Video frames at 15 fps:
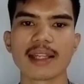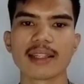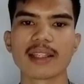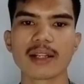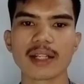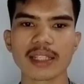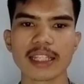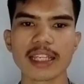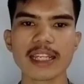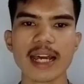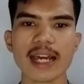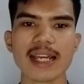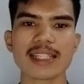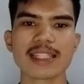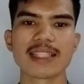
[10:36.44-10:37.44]
The retina
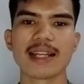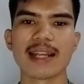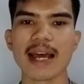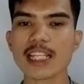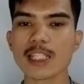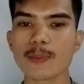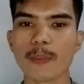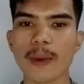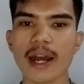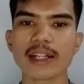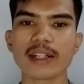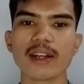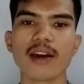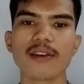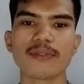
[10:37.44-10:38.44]
is the last
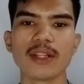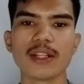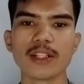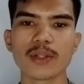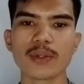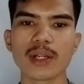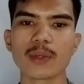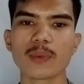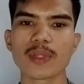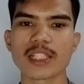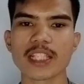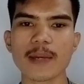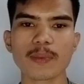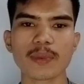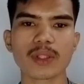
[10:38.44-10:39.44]
part of the neural
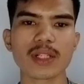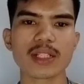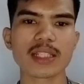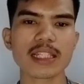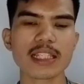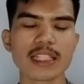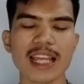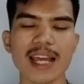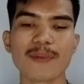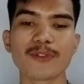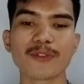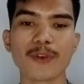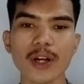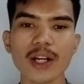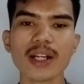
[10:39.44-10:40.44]
receptor system
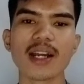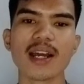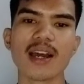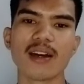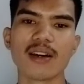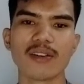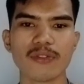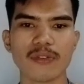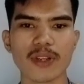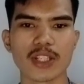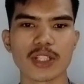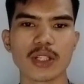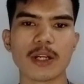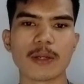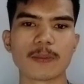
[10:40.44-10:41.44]
for
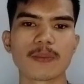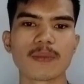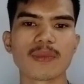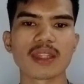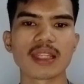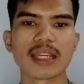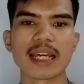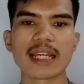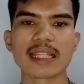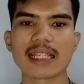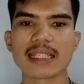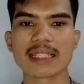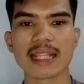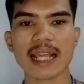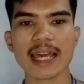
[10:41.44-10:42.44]
vision. It
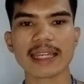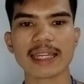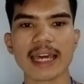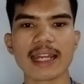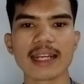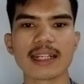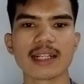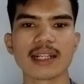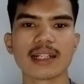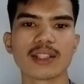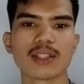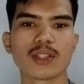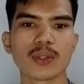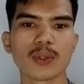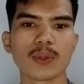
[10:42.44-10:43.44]
is likened
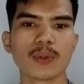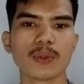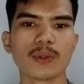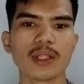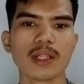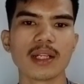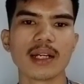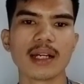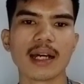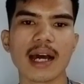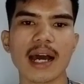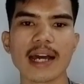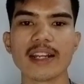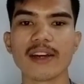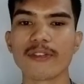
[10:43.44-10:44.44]
to
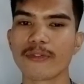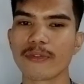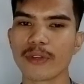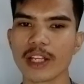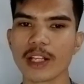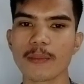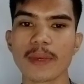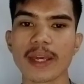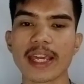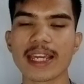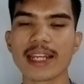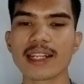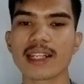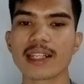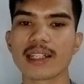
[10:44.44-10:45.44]
the film
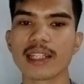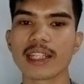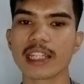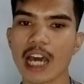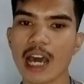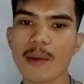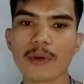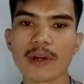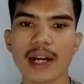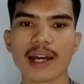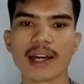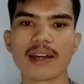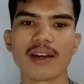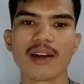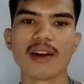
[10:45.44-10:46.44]
in the camera
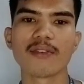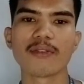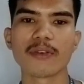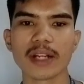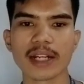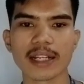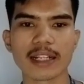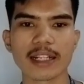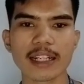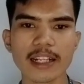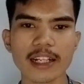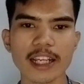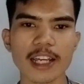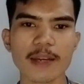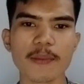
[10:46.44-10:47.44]
for a
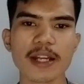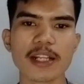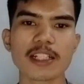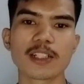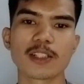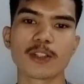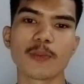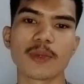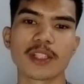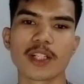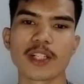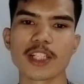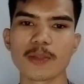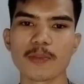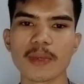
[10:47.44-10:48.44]
clear image to be
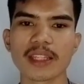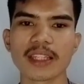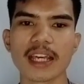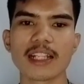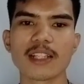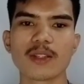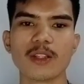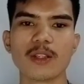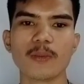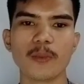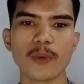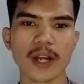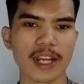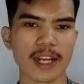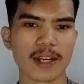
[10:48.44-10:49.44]
transmitted to the
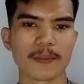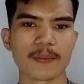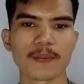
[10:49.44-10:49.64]
brain.